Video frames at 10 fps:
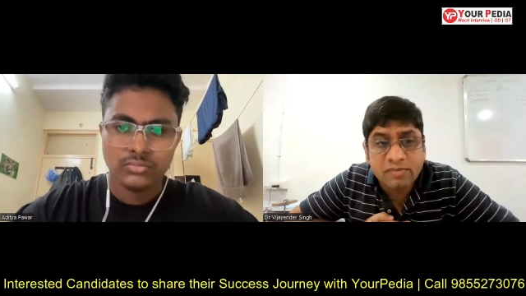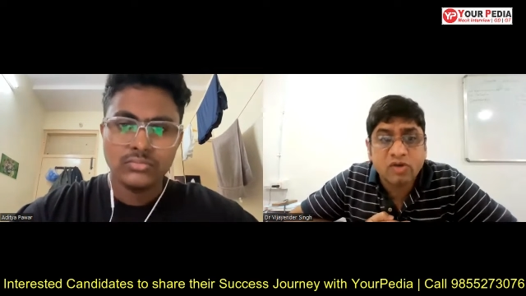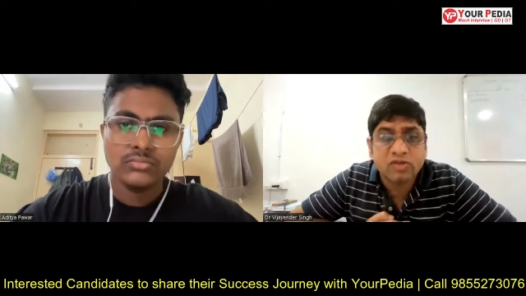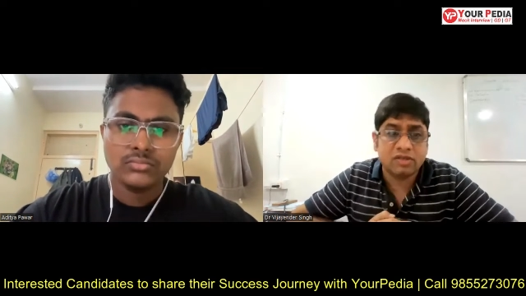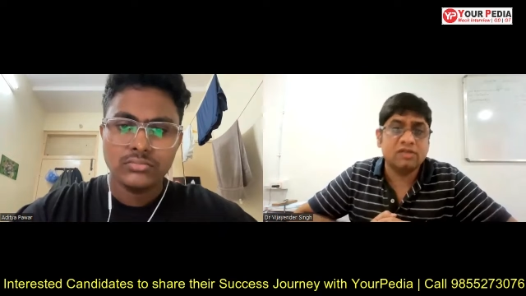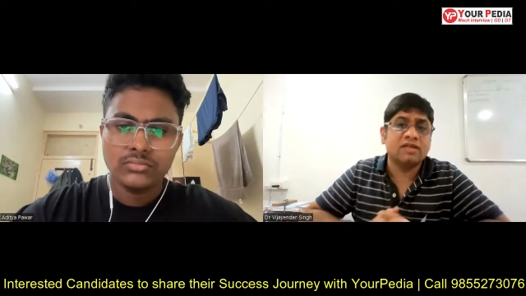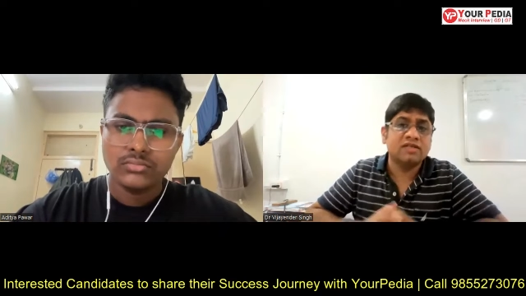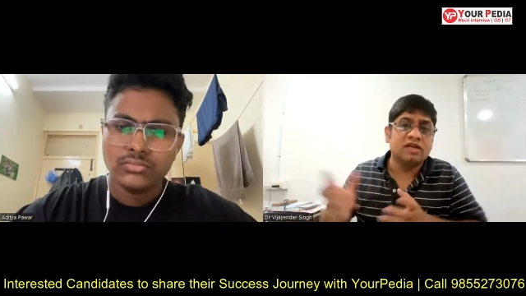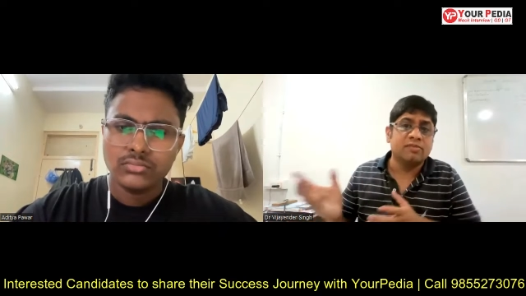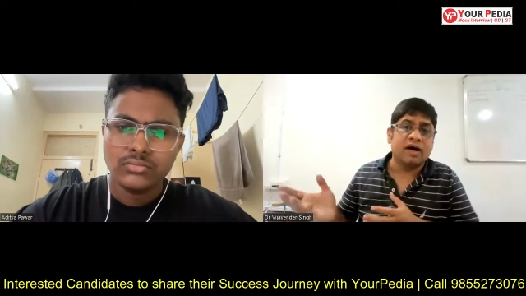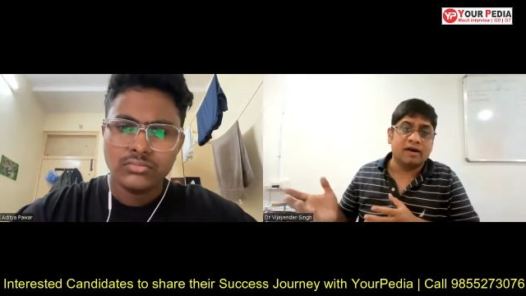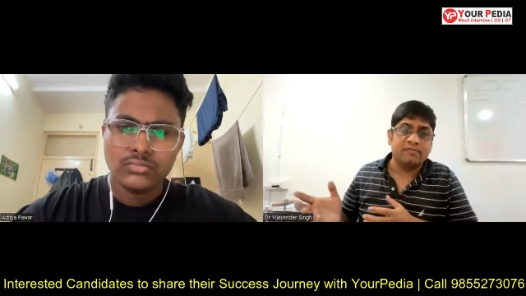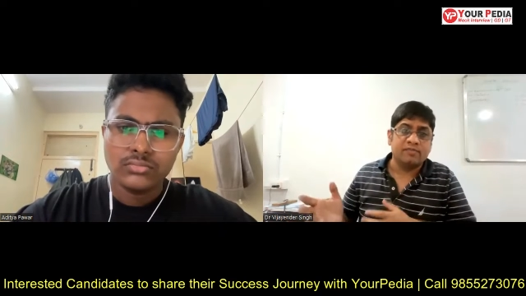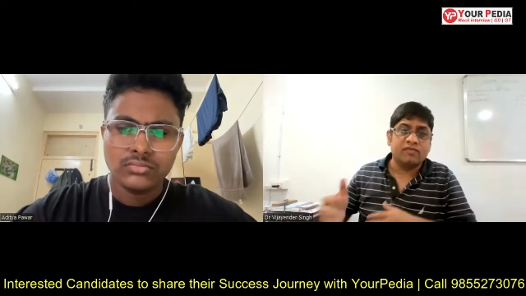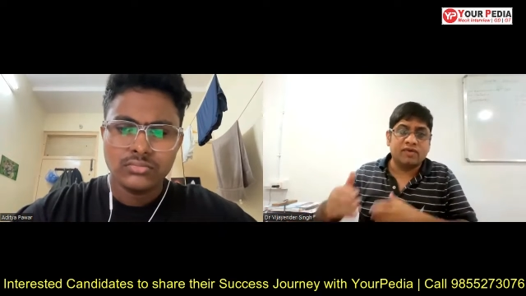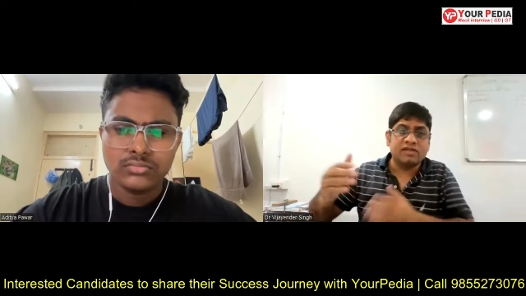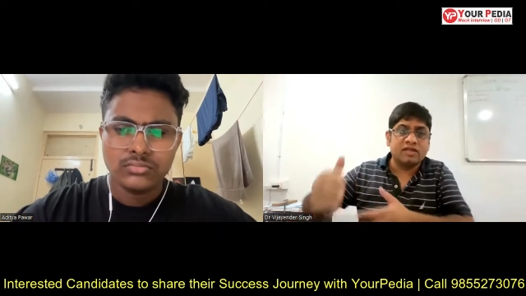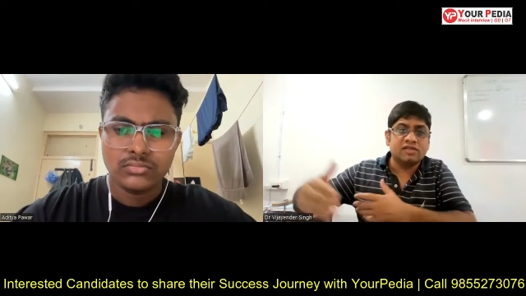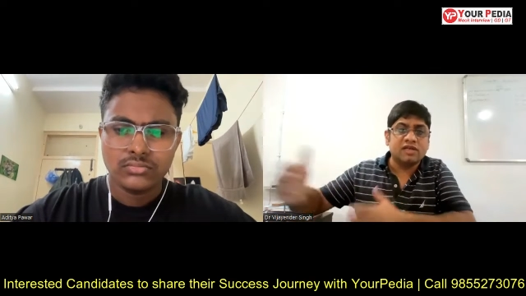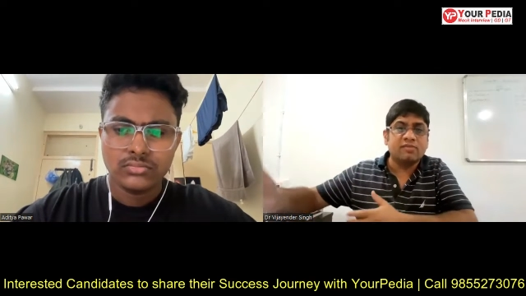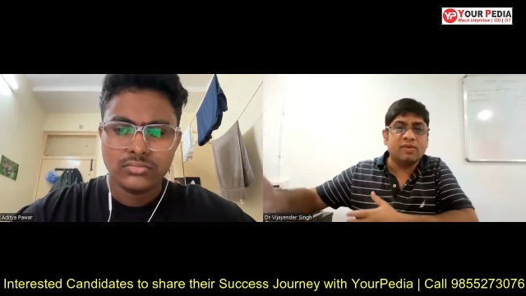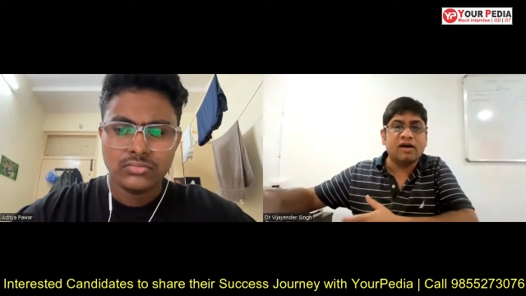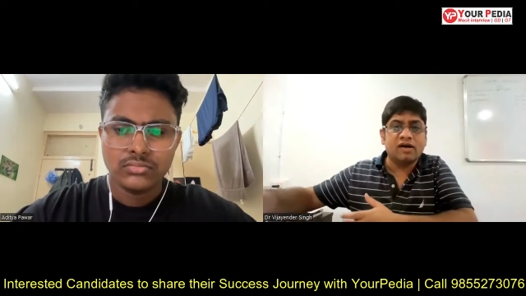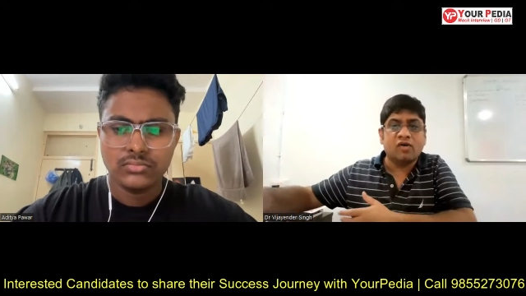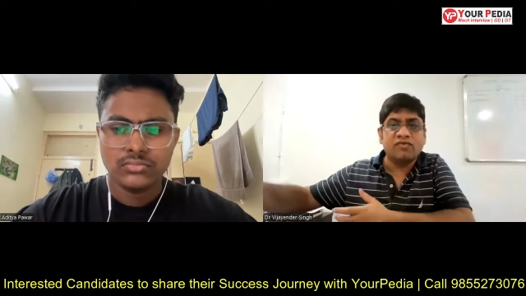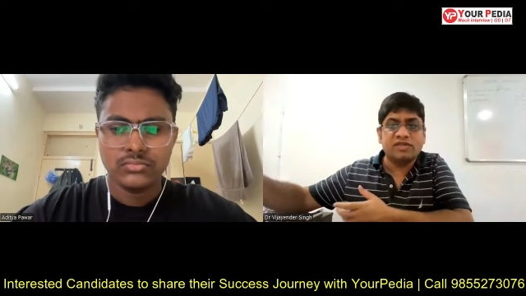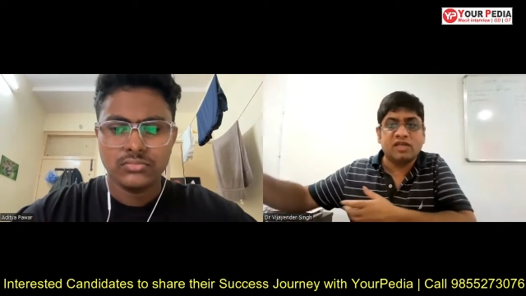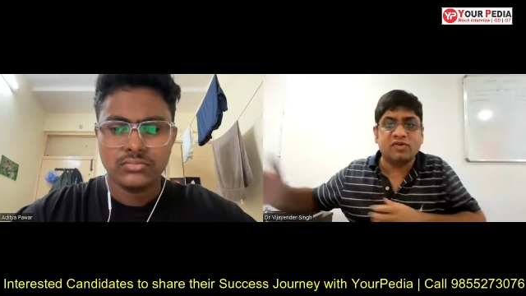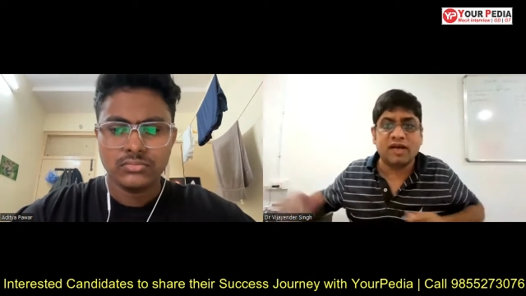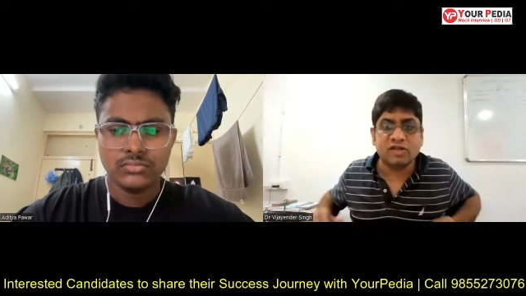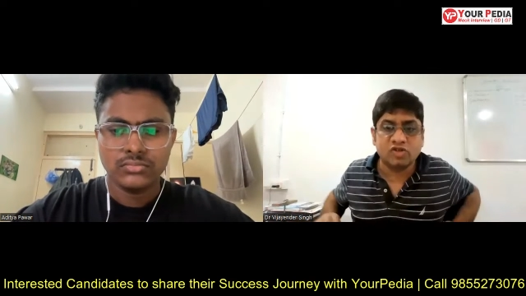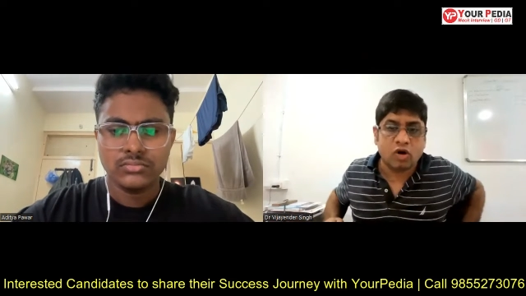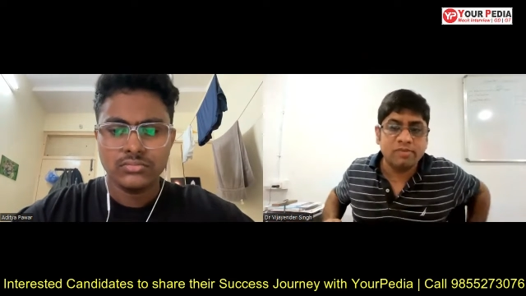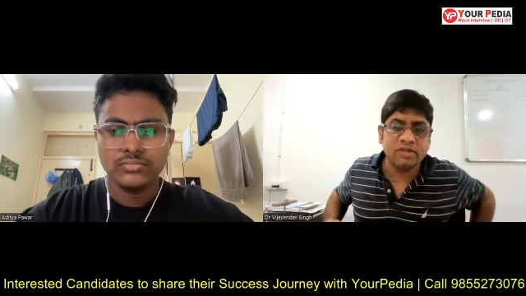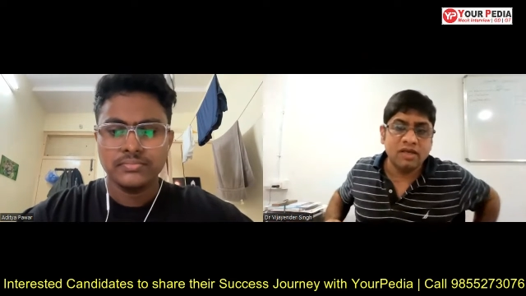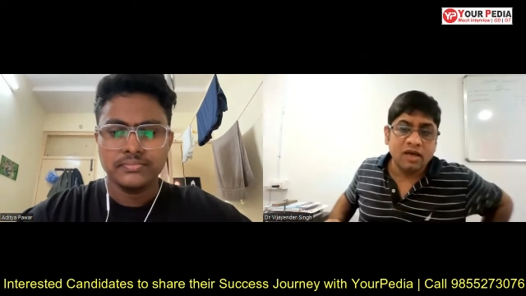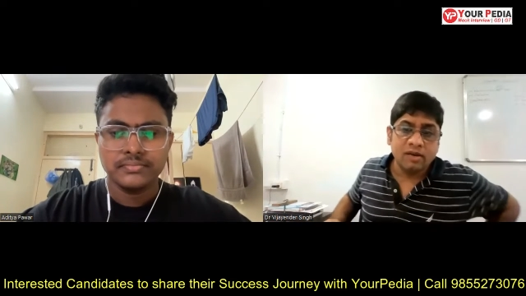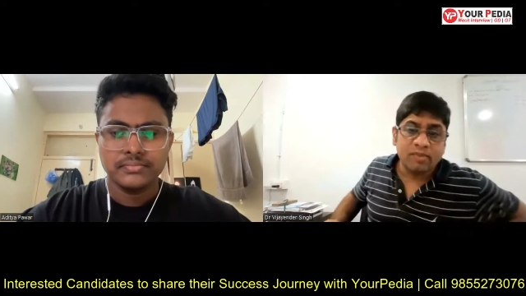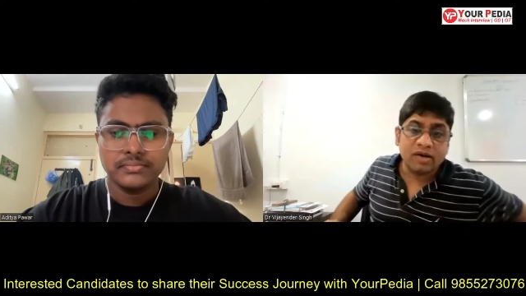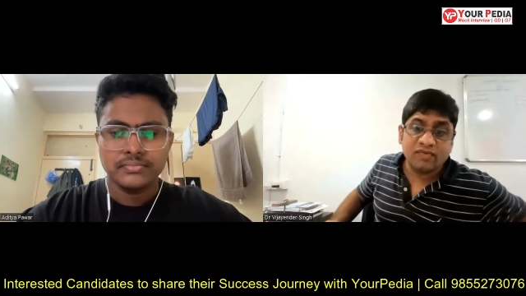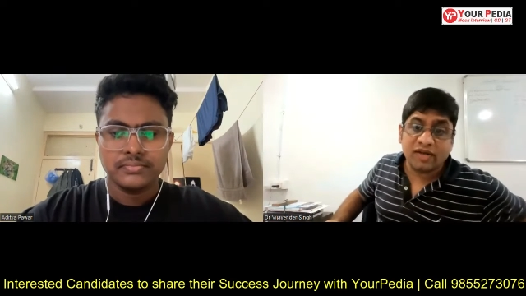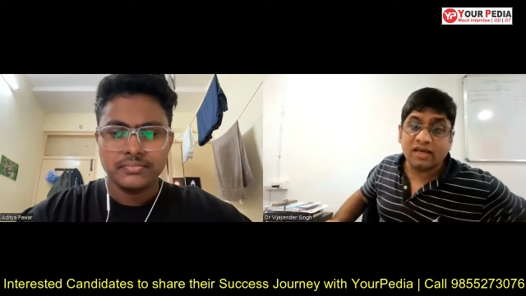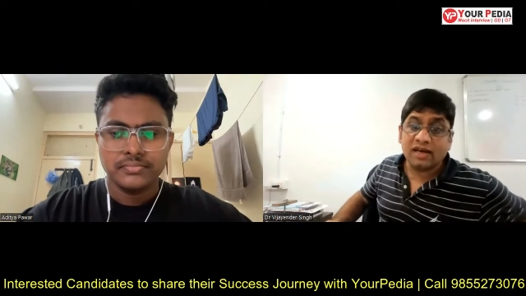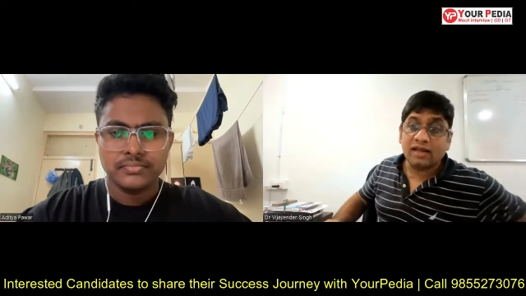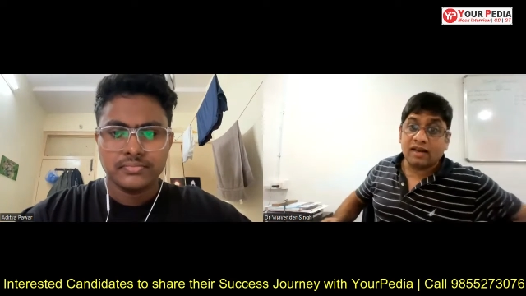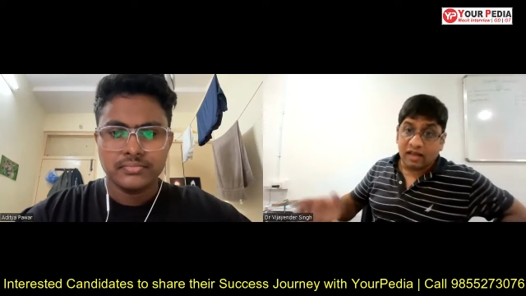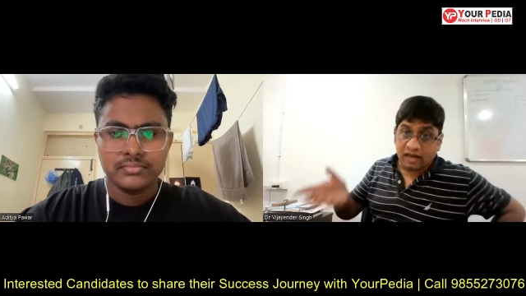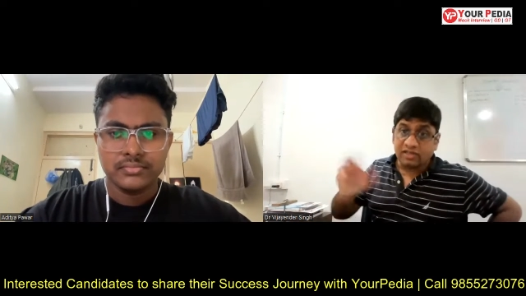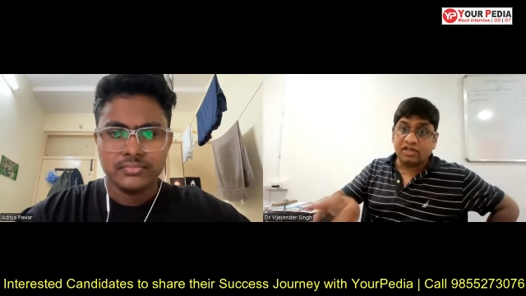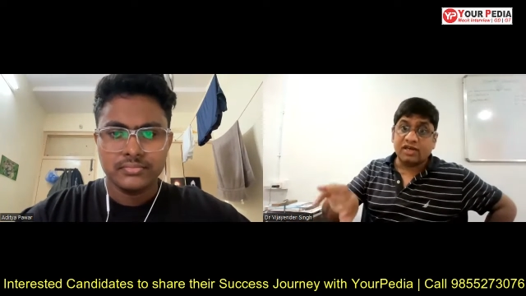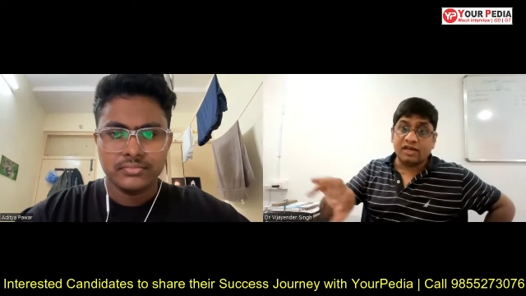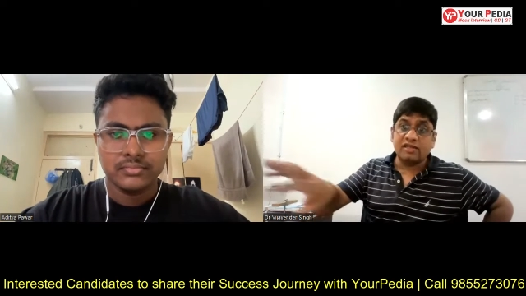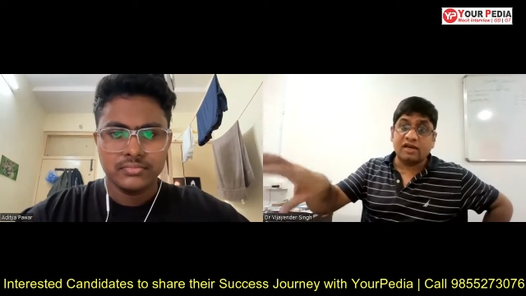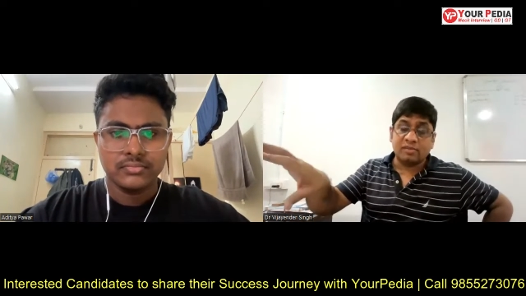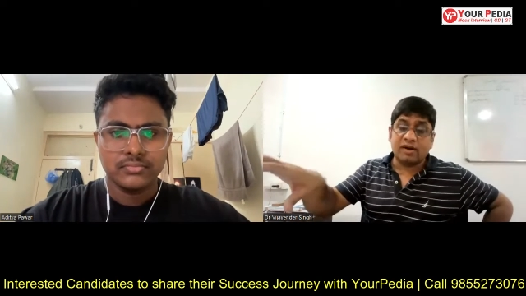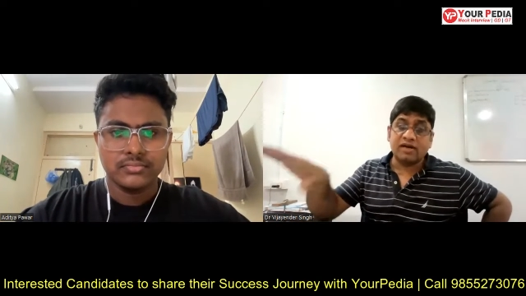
Speaker 1: That is because there is a demand. And when there is a demand, obviously you'll get jobs. But whether realistically